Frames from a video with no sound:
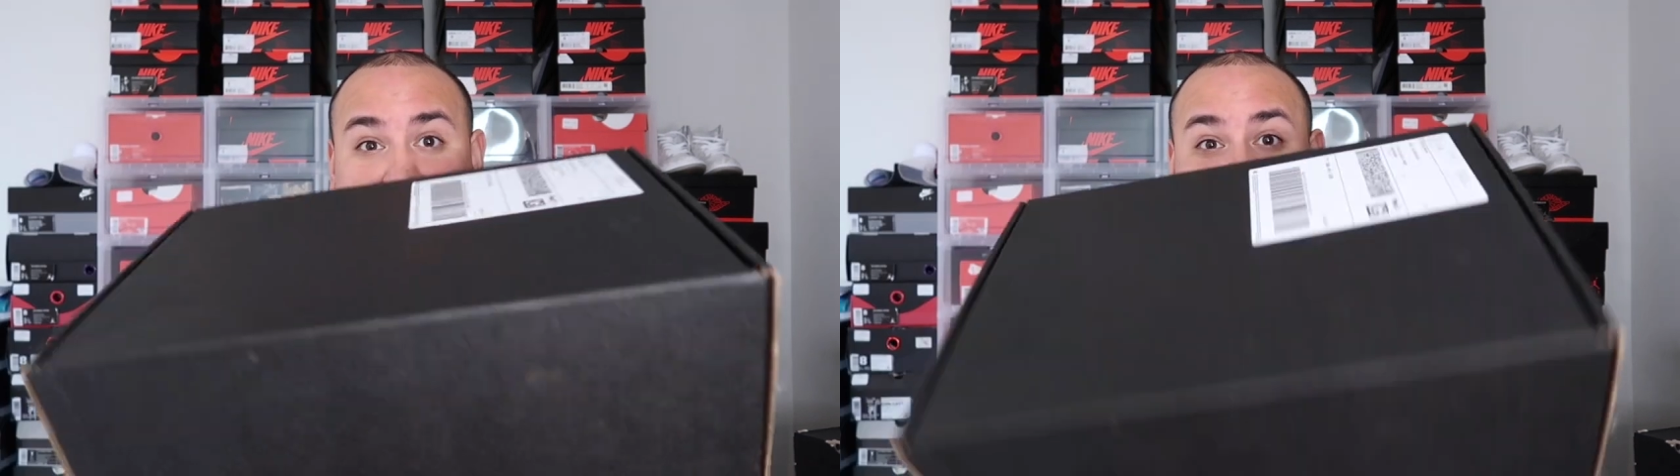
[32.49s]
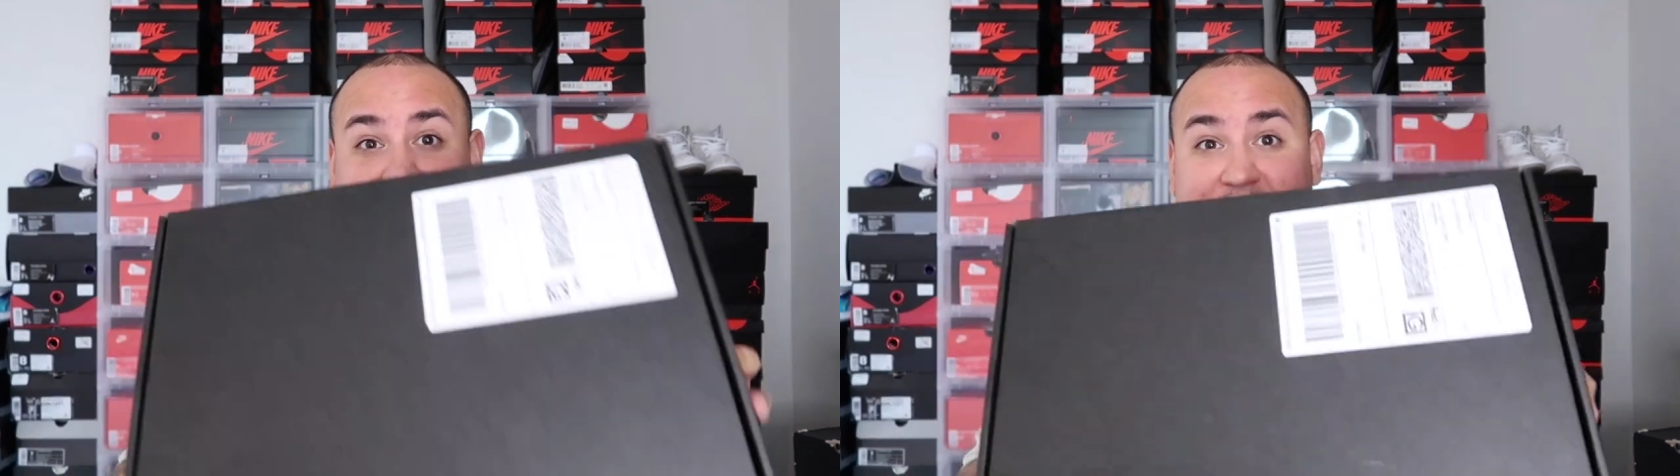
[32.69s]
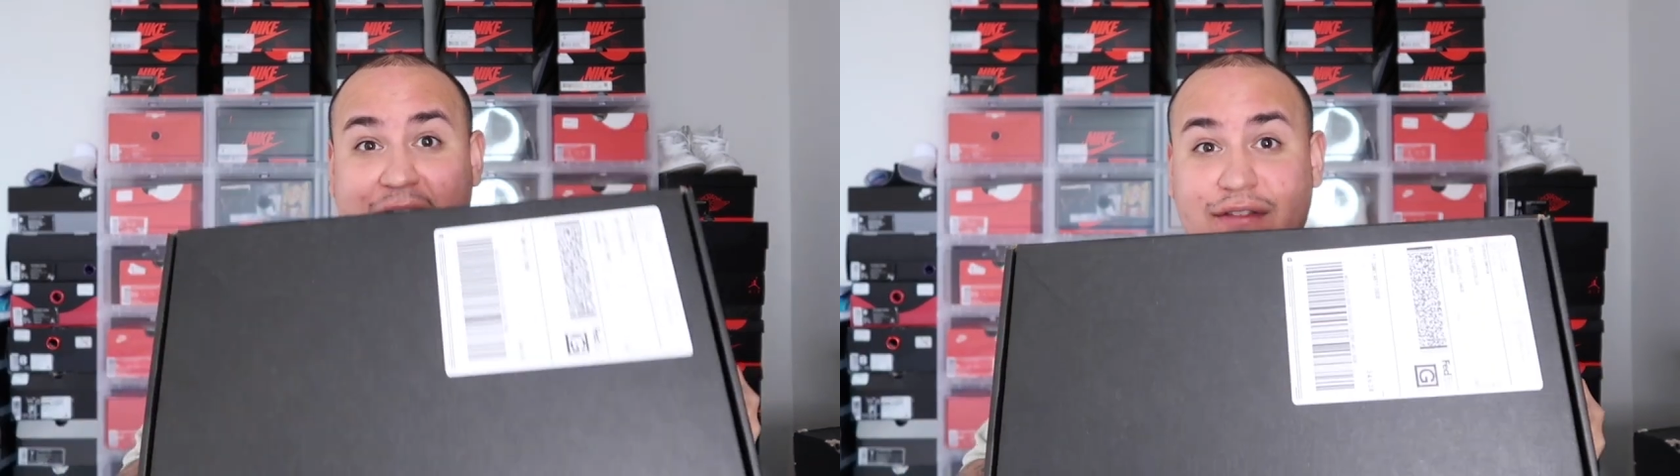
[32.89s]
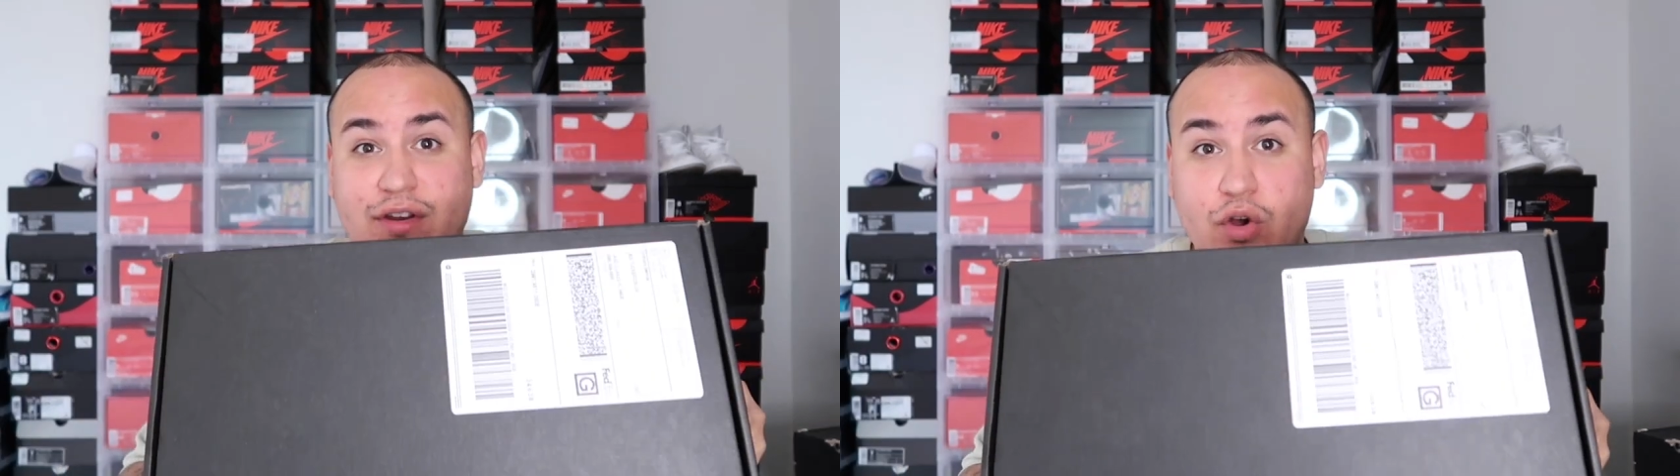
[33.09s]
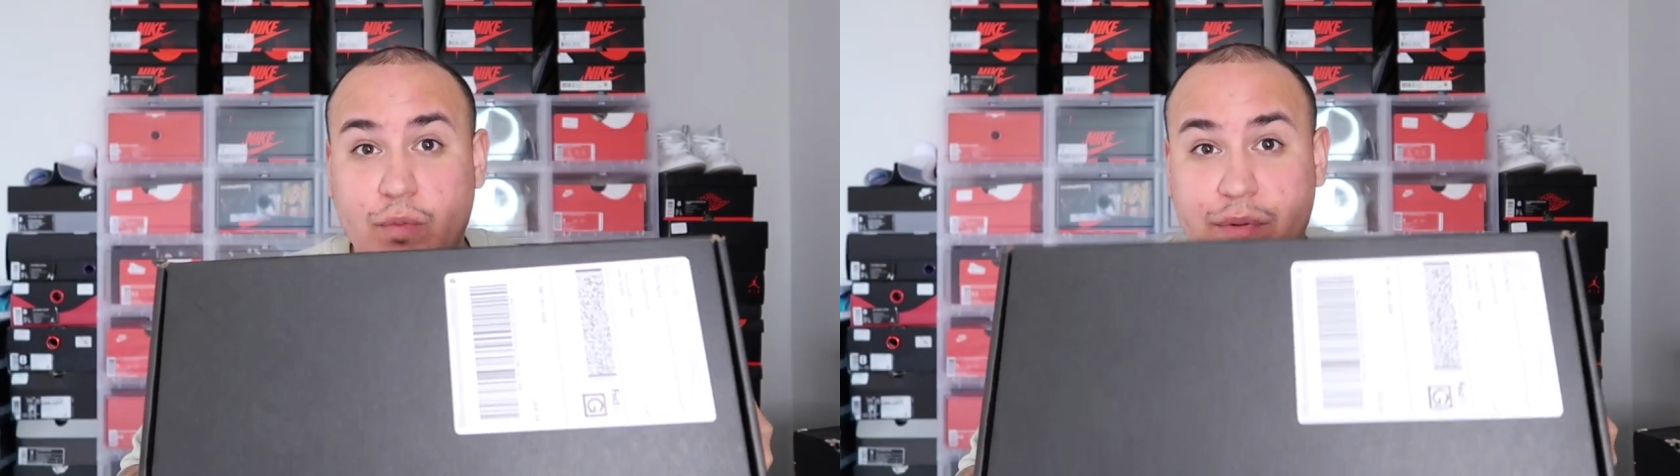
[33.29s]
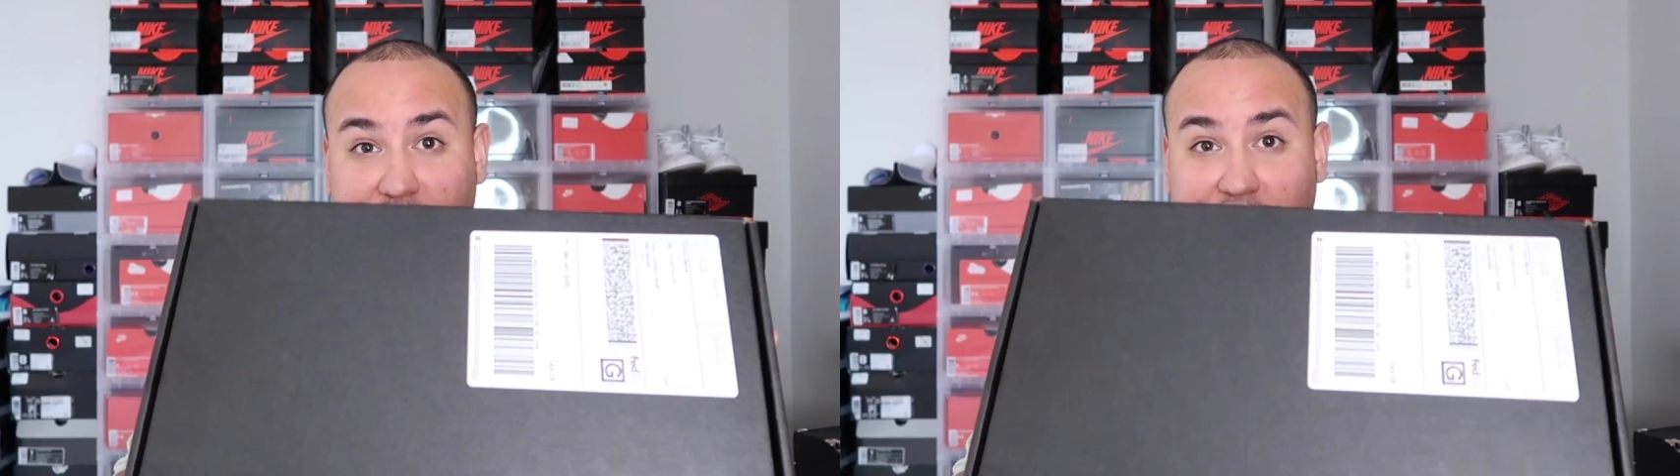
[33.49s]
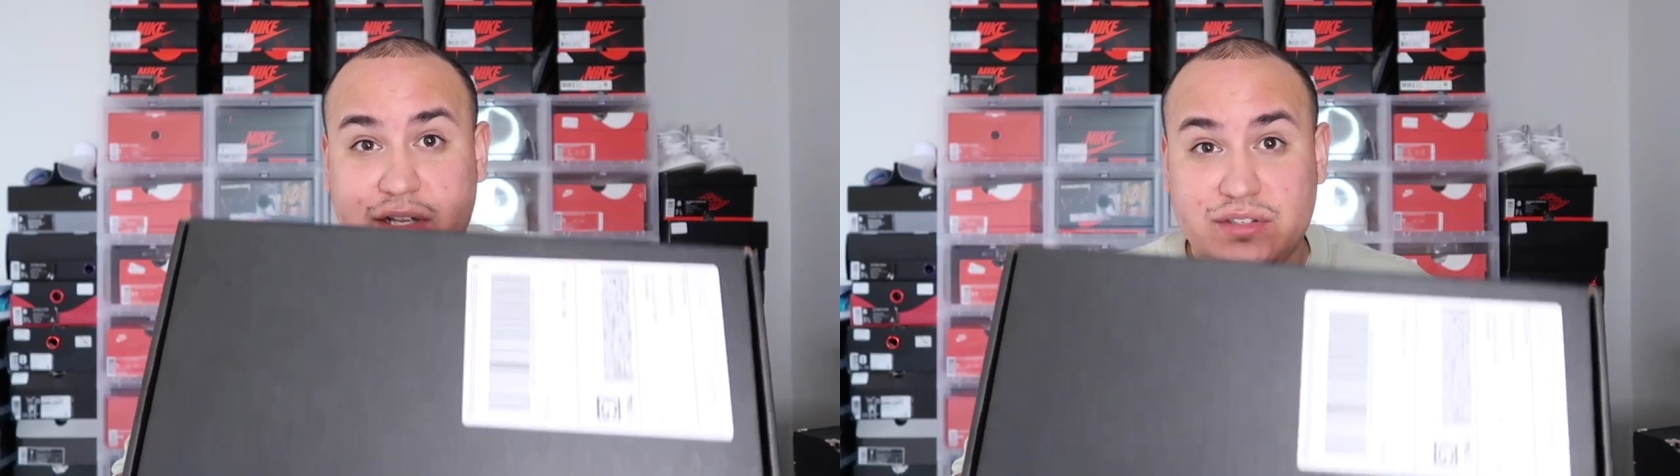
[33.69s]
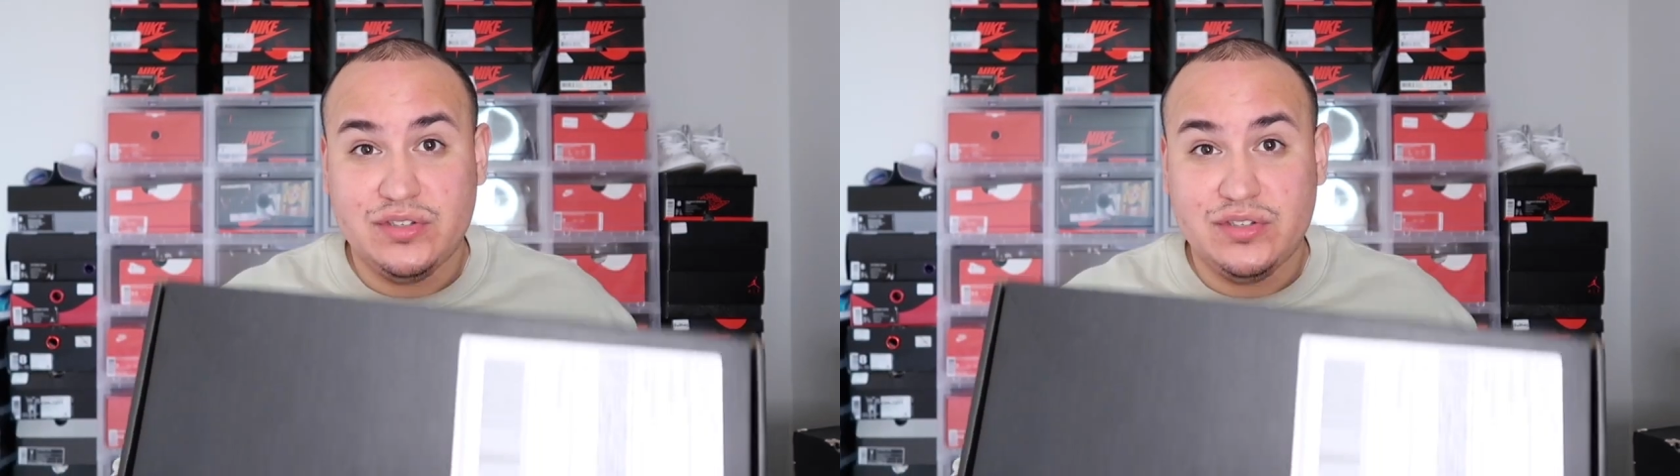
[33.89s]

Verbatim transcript: and I haven't opened it yet.